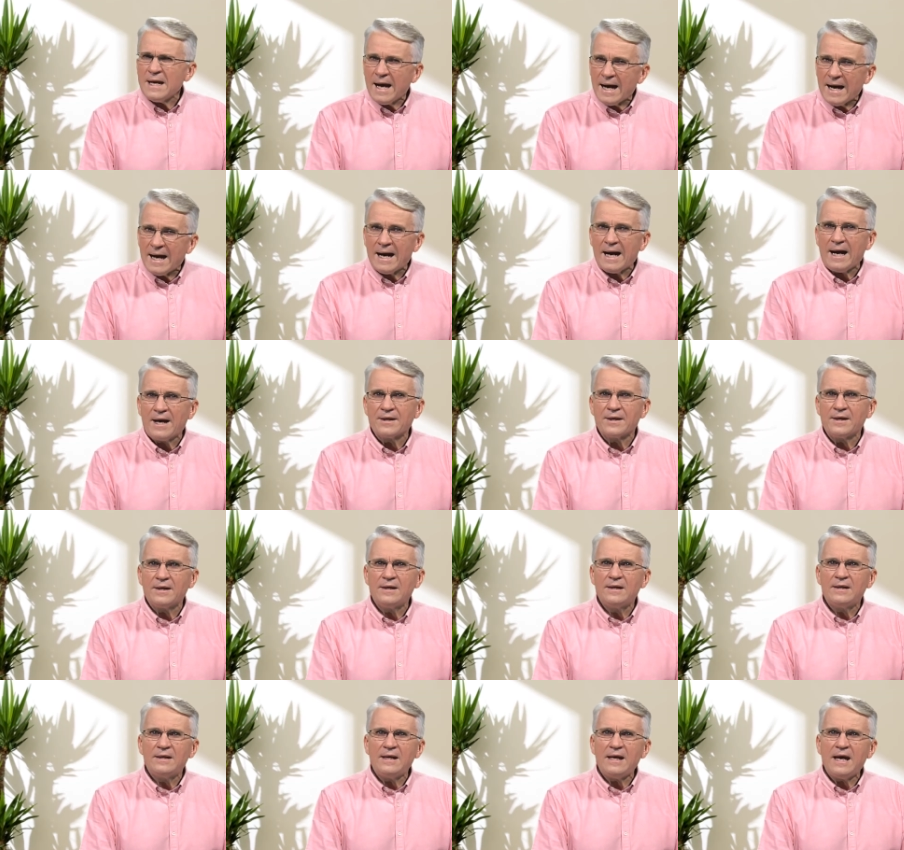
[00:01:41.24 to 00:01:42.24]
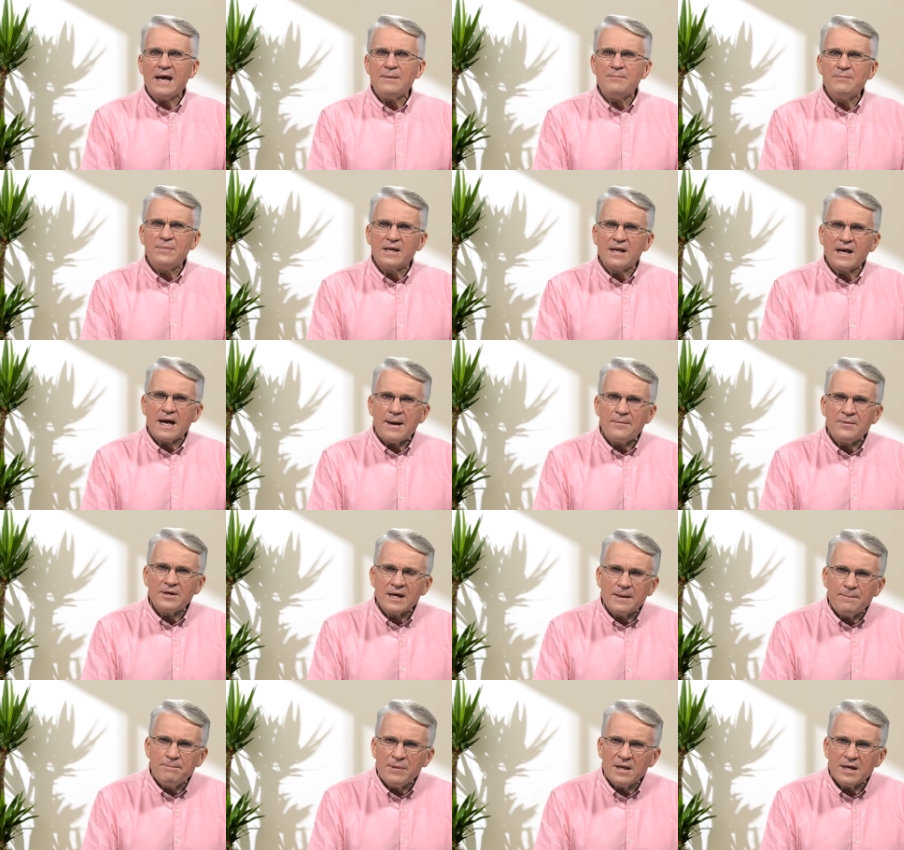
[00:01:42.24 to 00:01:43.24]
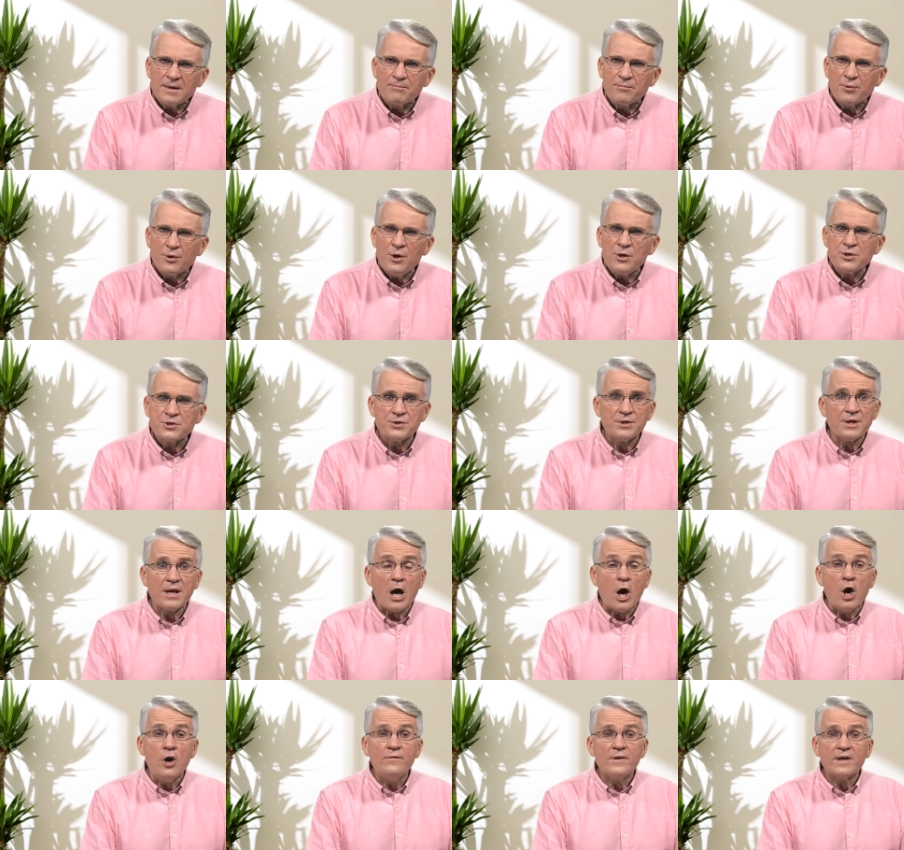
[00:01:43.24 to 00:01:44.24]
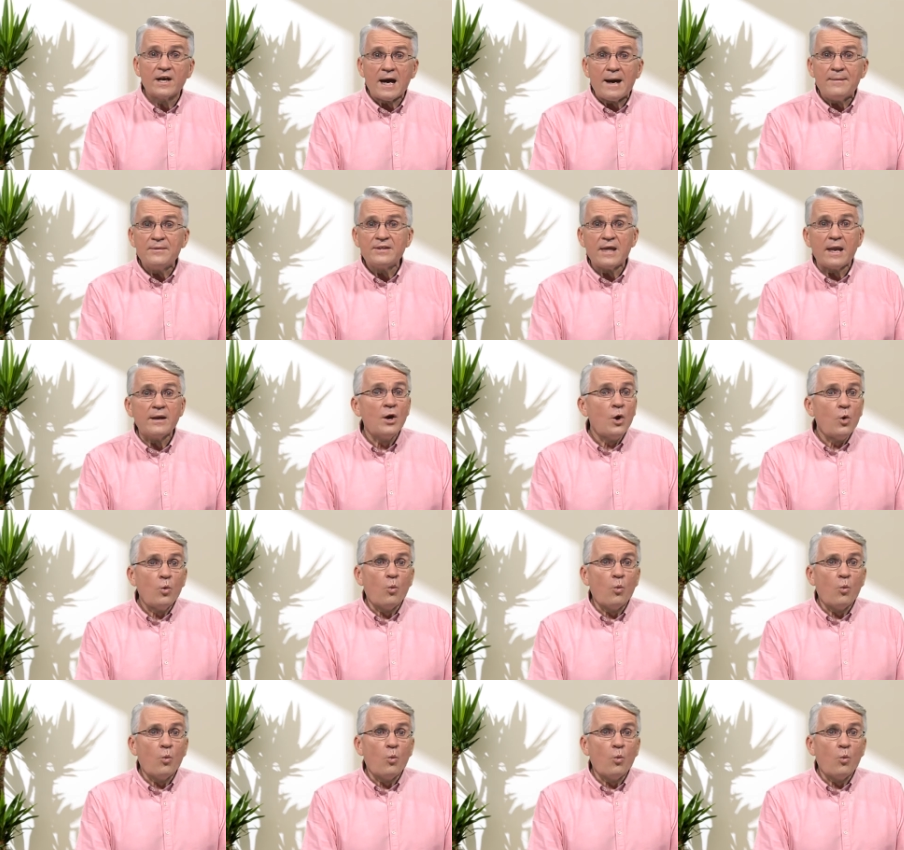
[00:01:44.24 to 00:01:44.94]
harder and becoming a better person at overcoming that